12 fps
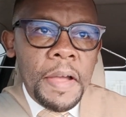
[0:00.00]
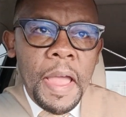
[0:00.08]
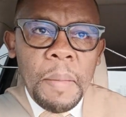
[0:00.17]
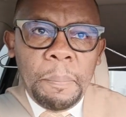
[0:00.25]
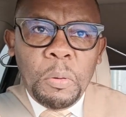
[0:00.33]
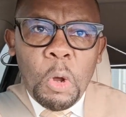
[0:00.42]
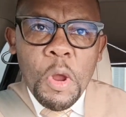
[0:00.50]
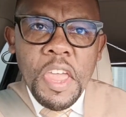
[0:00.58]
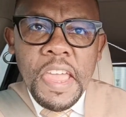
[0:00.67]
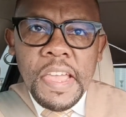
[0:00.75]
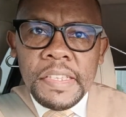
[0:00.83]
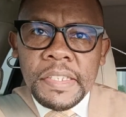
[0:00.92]

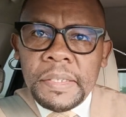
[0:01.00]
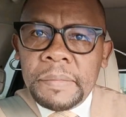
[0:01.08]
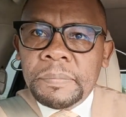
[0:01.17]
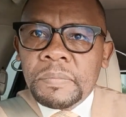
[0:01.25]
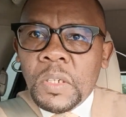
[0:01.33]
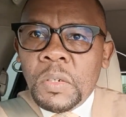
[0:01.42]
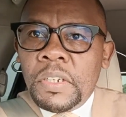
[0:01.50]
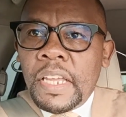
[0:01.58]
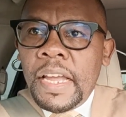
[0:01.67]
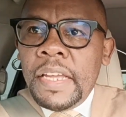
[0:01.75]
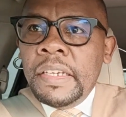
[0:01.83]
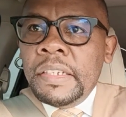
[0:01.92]
employees,
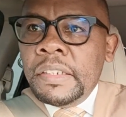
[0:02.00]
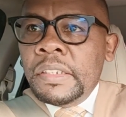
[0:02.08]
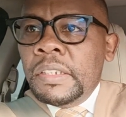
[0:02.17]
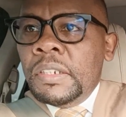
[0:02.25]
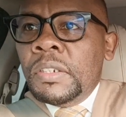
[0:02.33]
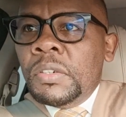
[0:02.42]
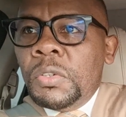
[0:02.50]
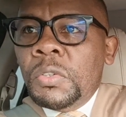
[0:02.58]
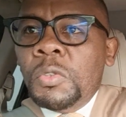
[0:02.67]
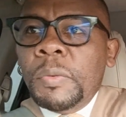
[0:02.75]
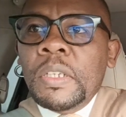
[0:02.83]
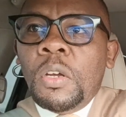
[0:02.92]
okay,
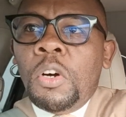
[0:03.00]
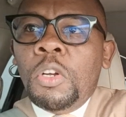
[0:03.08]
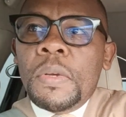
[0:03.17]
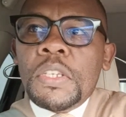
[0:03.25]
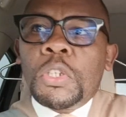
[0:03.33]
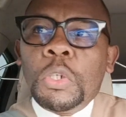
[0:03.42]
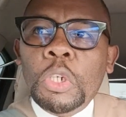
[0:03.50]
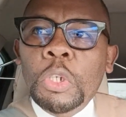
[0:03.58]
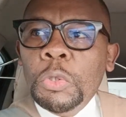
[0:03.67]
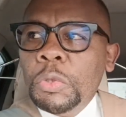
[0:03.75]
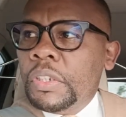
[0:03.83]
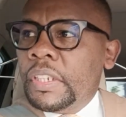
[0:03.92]
who will always
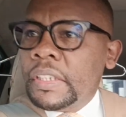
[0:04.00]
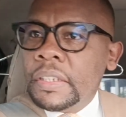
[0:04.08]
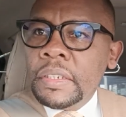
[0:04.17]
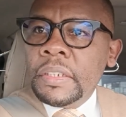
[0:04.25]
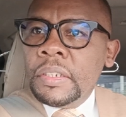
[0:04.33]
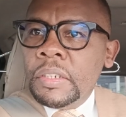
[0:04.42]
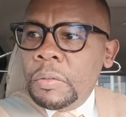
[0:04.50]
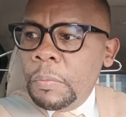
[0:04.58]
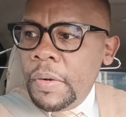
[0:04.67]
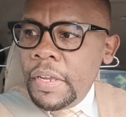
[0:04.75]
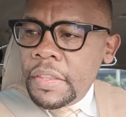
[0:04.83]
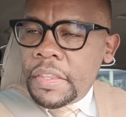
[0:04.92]
collude
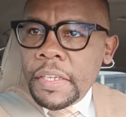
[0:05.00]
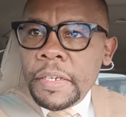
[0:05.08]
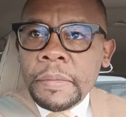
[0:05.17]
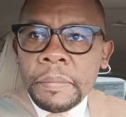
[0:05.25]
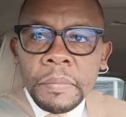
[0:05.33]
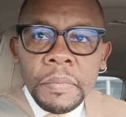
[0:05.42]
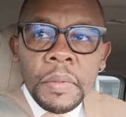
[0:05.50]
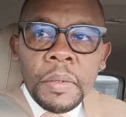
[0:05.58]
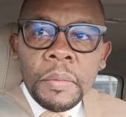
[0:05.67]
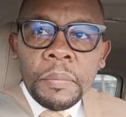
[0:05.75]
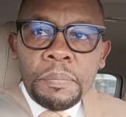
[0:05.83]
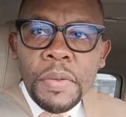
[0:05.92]
with
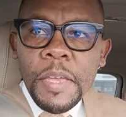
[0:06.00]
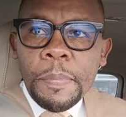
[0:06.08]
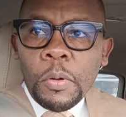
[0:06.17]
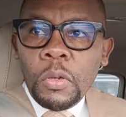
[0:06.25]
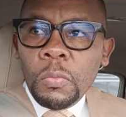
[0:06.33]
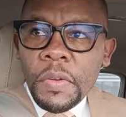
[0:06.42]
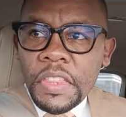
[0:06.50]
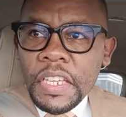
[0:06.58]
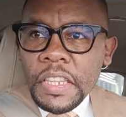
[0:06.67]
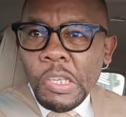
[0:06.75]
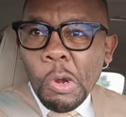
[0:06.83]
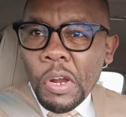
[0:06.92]
people
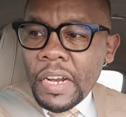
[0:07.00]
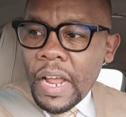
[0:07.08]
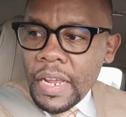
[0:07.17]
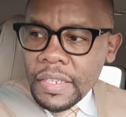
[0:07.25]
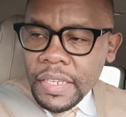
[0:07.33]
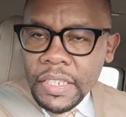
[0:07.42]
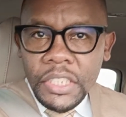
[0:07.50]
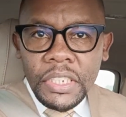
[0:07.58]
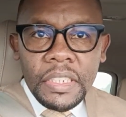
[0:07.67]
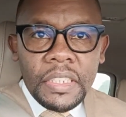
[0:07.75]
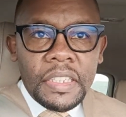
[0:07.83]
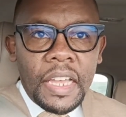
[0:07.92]
within the
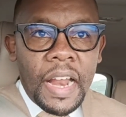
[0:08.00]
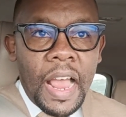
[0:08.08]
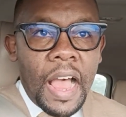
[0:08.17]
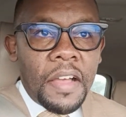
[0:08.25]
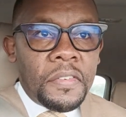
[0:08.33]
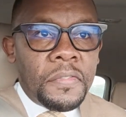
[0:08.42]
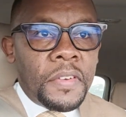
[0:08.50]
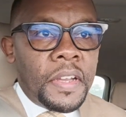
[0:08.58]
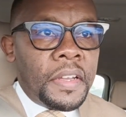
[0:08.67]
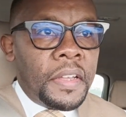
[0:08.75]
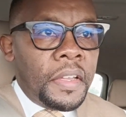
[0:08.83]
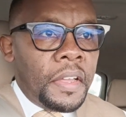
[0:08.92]
organization that have
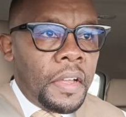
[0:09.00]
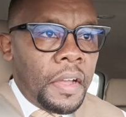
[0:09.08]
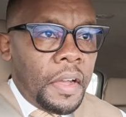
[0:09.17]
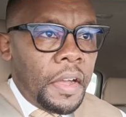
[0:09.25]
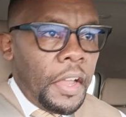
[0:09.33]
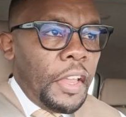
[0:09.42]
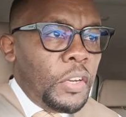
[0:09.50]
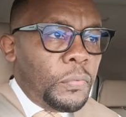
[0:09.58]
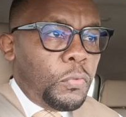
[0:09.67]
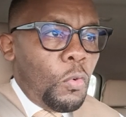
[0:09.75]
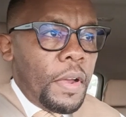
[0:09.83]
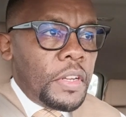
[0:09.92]

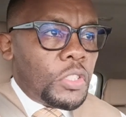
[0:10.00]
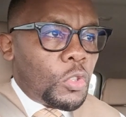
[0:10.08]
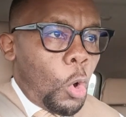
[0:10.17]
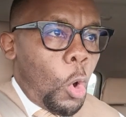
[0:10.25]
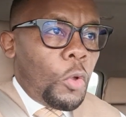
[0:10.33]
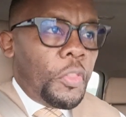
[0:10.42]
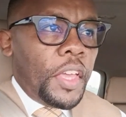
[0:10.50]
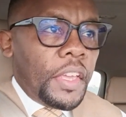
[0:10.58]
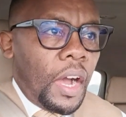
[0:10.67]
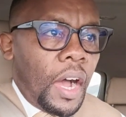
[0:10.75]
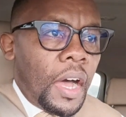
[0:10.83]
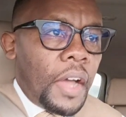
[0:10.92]
influence, or
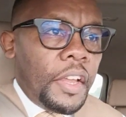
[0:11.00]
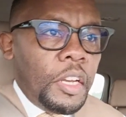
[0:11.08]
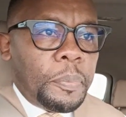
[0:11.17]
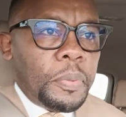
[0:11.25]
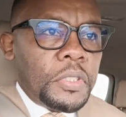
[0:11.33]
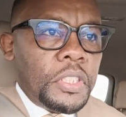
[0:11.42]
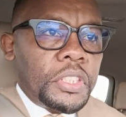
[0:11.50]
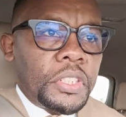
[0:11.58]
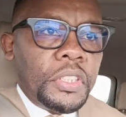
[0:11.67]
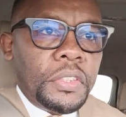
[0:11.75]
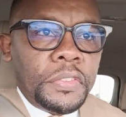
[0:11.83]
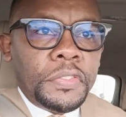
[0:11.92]
they are in
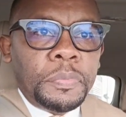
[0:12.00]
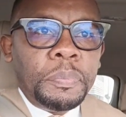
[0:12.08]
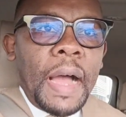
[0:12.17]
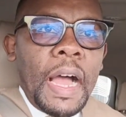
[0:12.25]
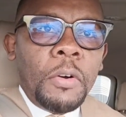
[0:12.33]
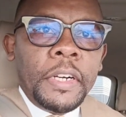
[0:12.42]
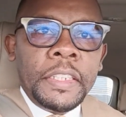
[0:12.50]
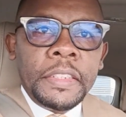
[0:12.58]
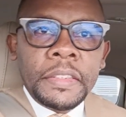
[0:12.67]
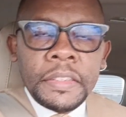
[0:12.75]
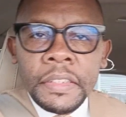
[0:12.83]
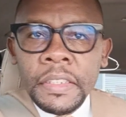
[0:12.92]
position of power,
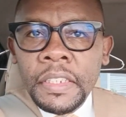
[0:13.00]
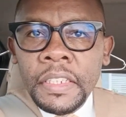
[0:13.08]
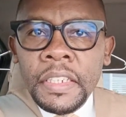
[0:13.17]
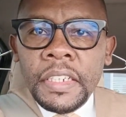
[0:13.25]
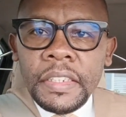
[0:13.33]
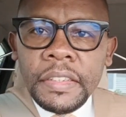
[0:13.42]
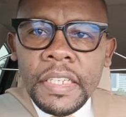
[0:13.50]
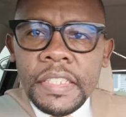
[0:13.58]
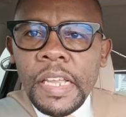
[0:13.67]
and these